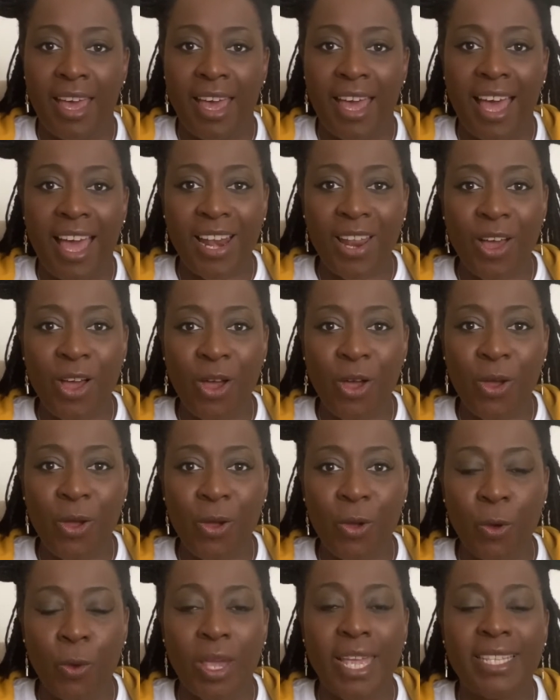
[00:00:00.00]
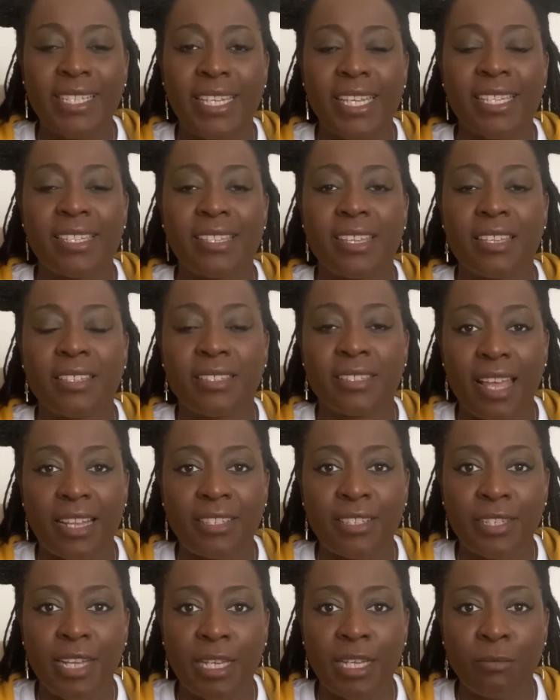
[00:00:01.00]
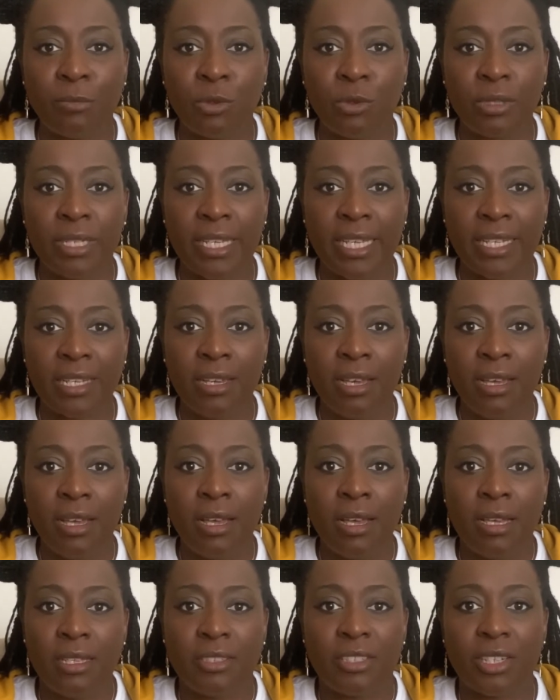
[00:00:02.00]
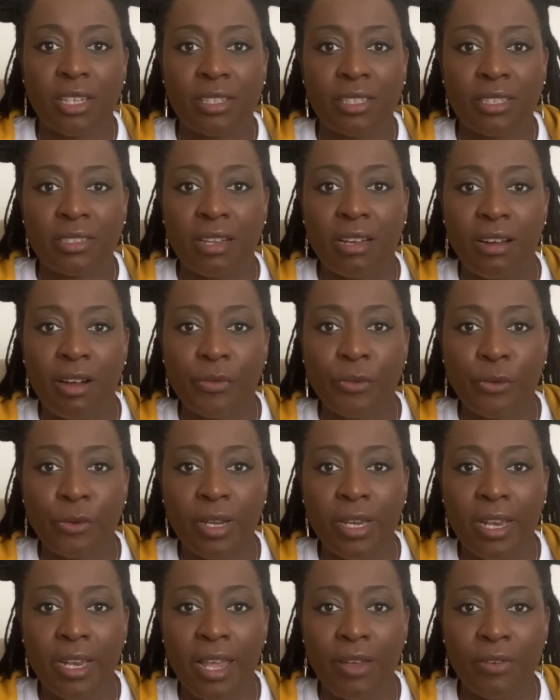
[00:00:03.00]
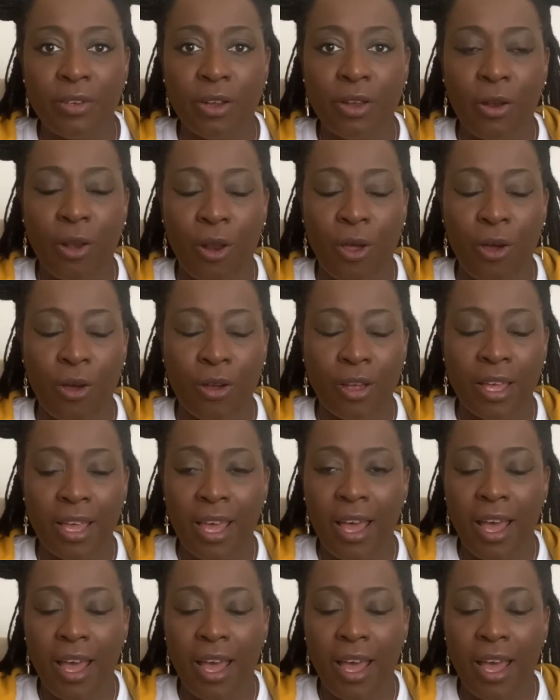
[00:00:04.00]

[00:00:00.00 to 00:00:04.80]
Hello, it is Saturday morning, just after 11 o'clock.